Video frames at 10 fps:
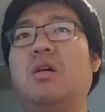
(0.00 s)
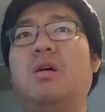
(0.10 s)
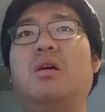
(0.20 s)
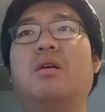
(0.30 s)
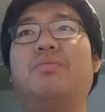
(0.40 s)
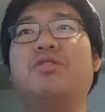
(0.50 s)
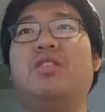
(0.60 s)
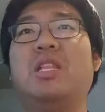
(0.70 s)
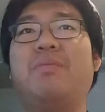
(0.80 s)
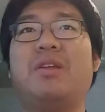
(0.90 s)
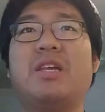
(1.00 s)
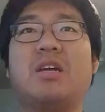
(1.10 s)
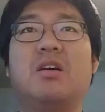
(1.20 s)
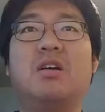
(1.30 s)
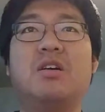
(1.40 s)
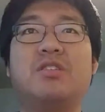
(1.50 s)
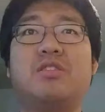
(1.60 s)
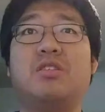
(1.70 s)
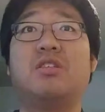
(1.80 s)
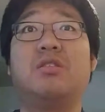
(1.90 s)
For the limited
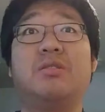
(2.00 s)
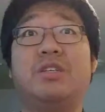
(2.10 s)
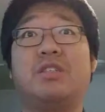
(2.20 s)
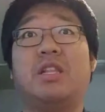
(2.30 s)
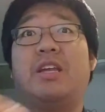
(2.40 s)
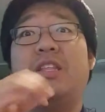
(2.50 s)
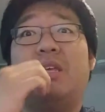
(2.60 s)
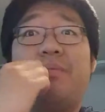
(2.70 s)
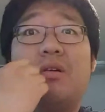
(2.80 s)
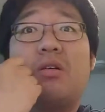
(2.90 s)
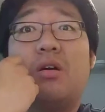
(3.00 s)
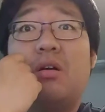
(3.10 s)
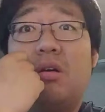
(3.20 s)
cards, it's Lady Debug.